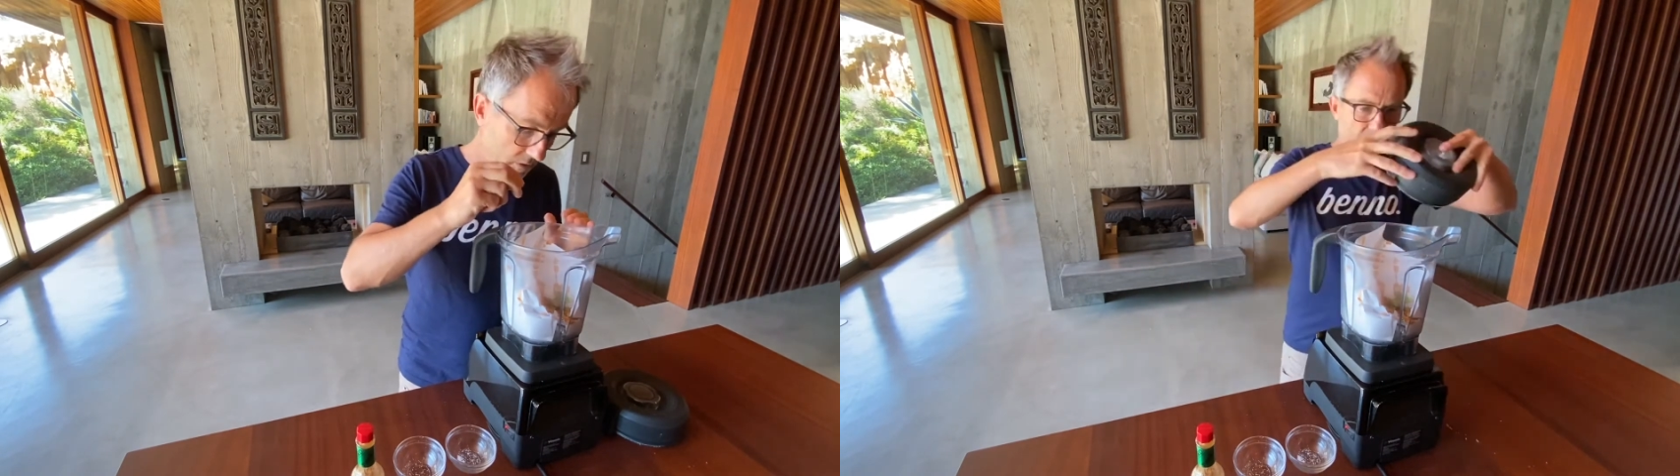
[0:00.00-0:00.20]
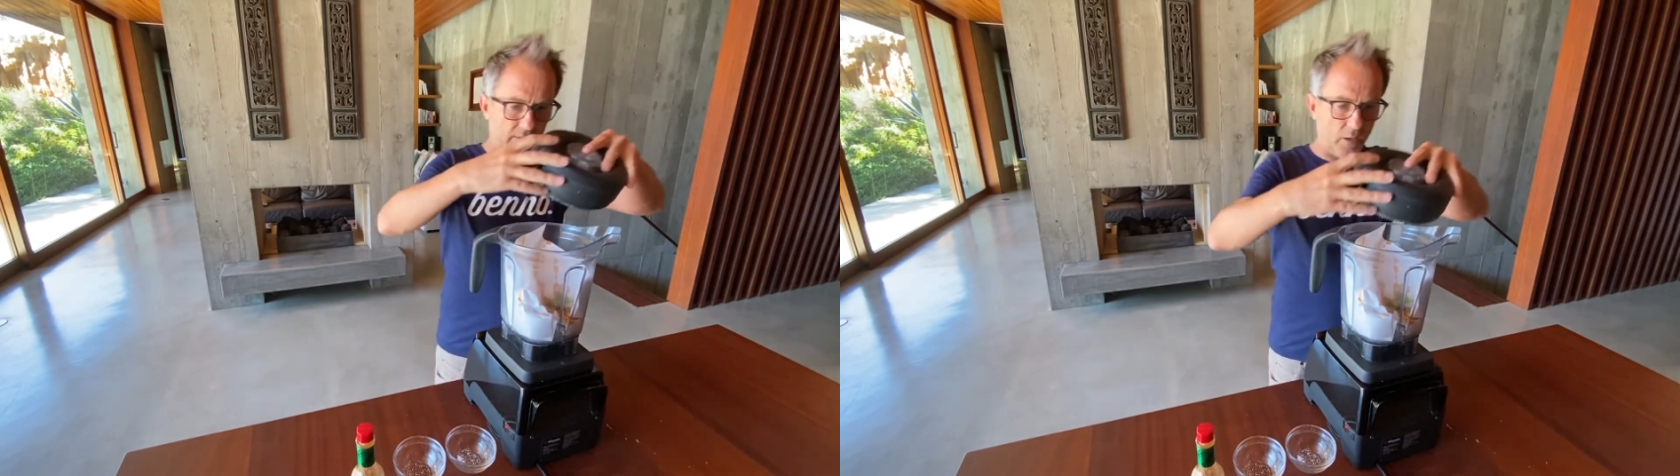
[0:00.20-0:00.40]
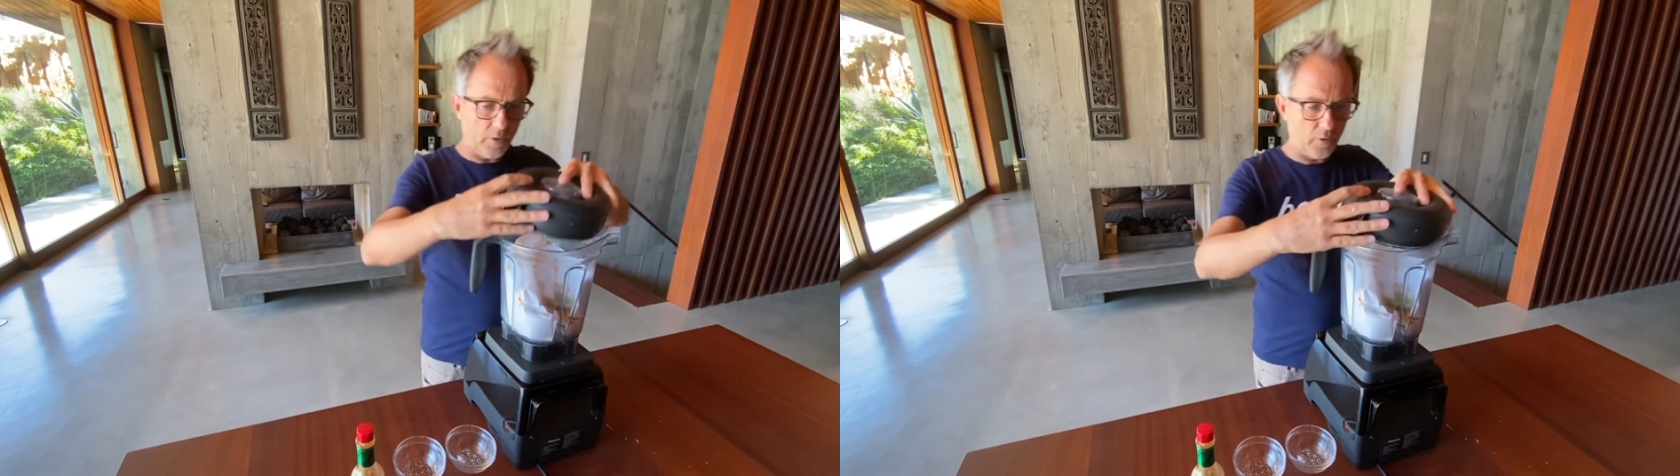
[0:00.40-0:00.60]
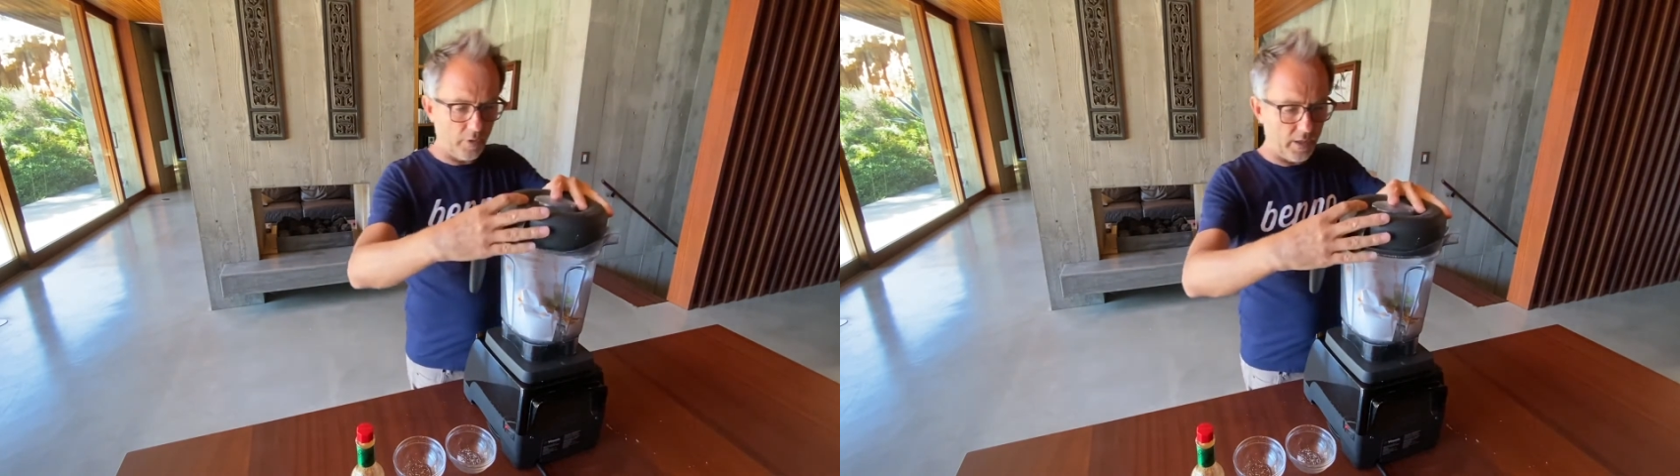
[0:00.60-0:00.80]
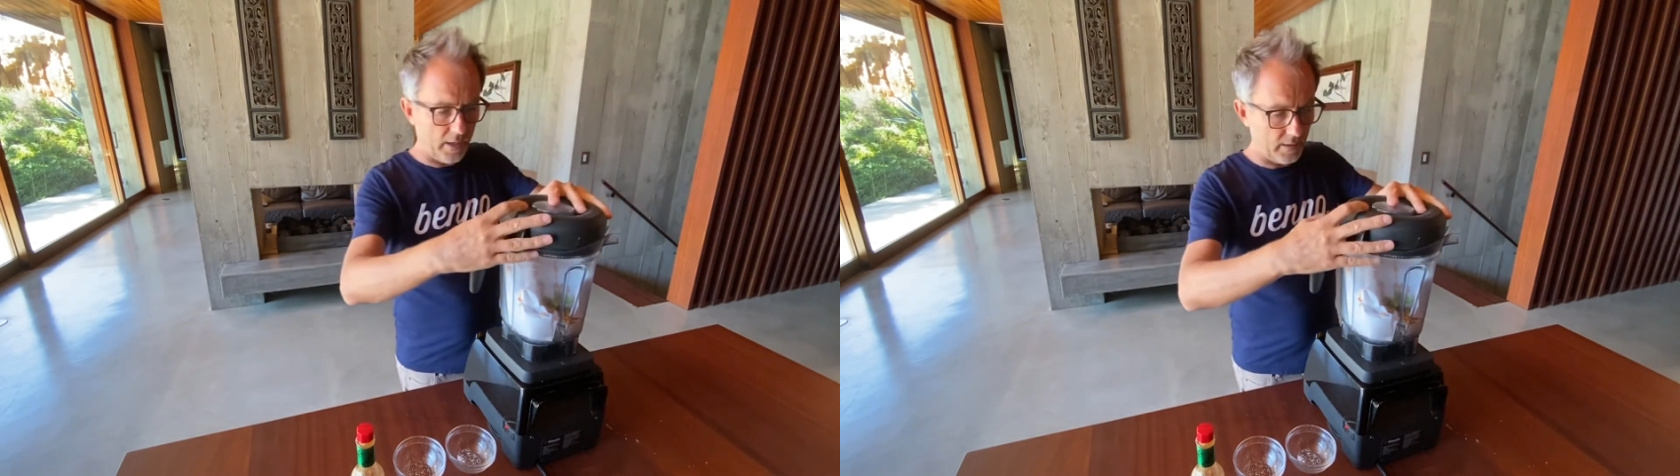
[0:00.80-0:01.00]
Here's our
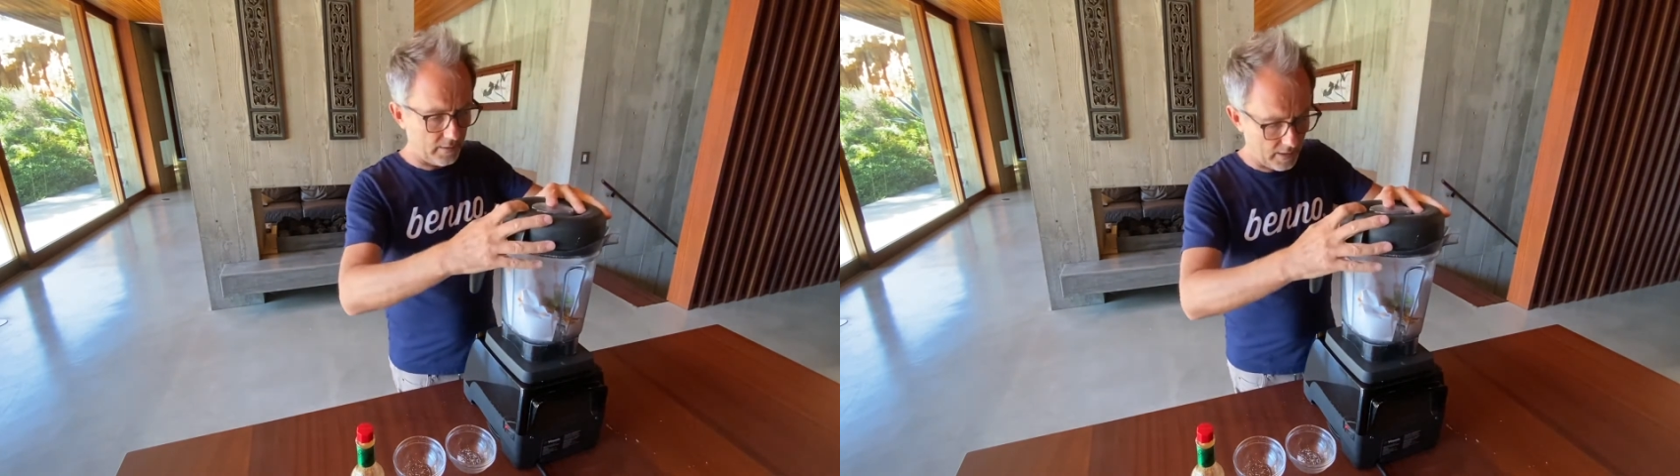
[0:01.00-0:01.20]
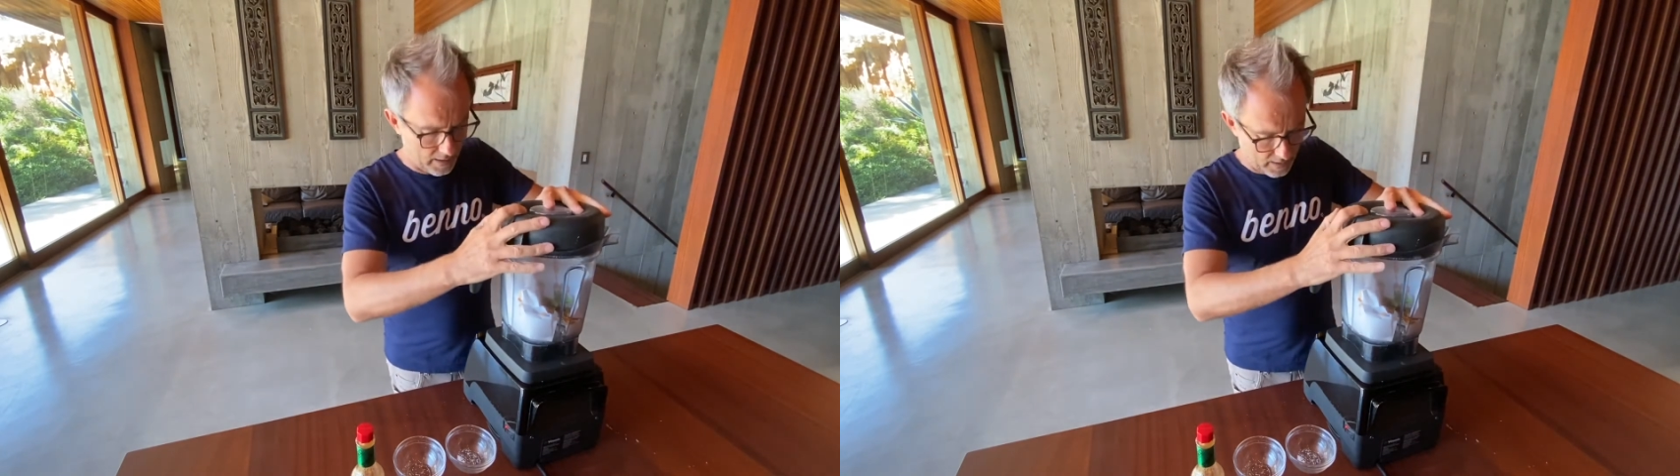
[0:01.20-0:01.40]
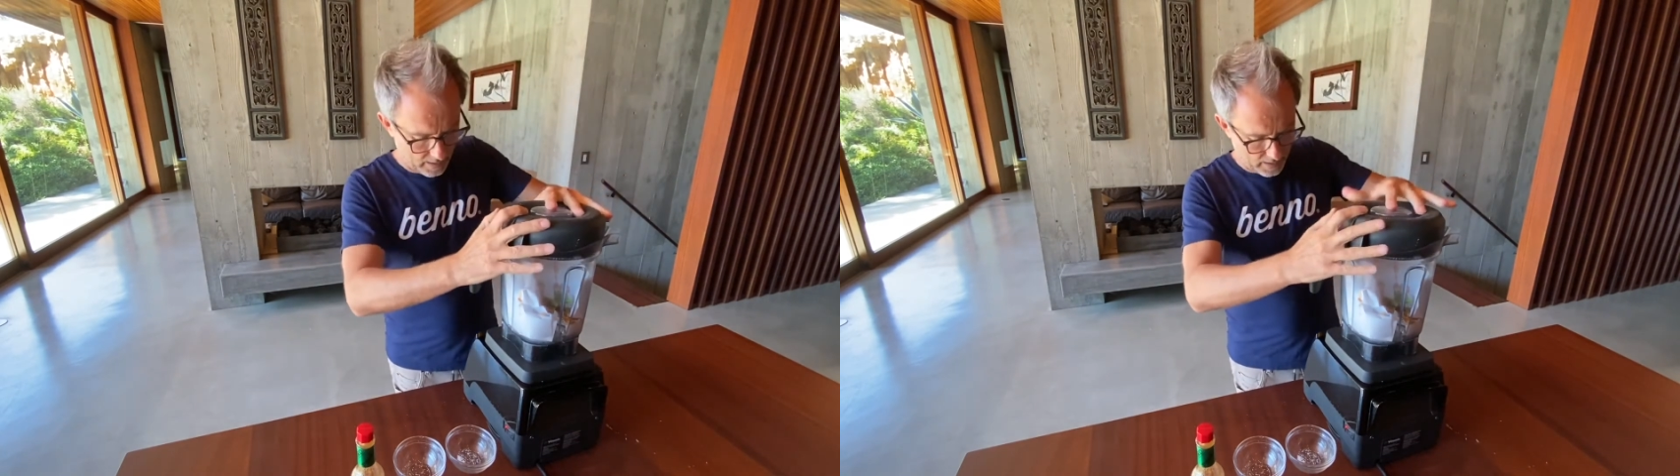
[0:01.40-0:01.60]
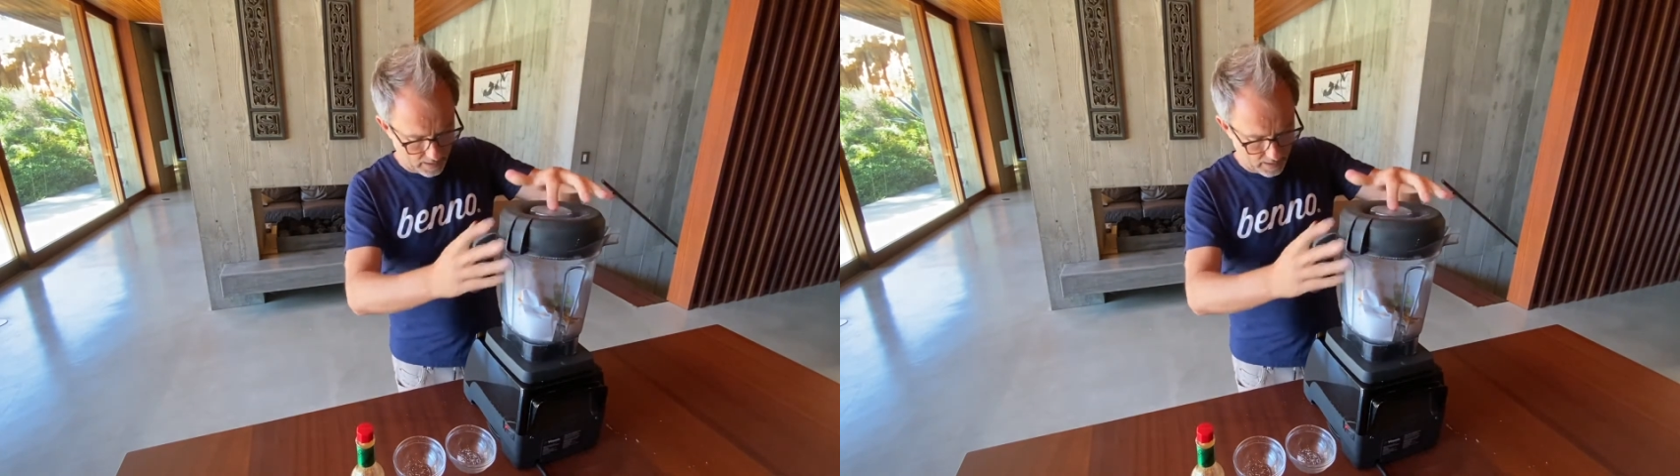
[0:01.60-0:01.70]
ingredients and